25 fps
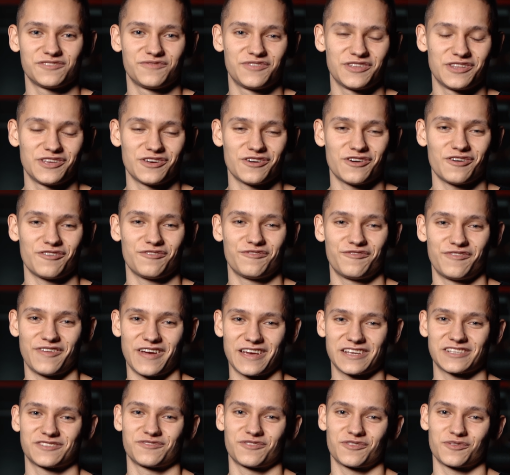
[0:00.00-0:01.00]
video.
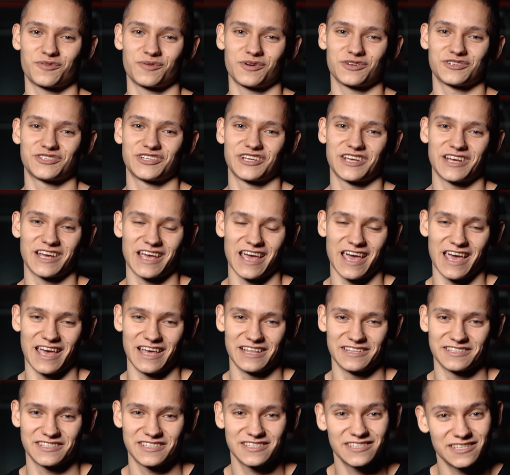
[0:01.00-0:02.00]
Thanks for watching
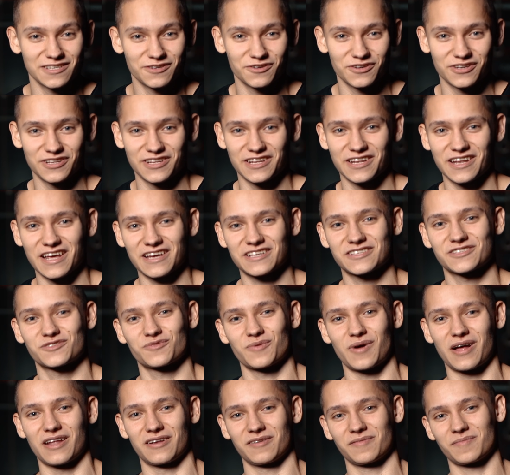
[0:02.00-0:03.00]
and see you in the next
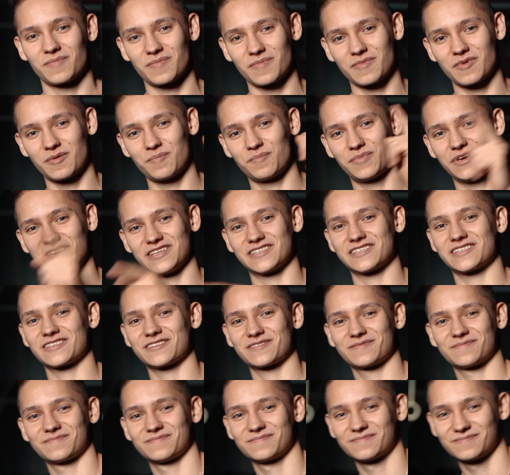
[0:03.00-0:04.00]
one. Peace.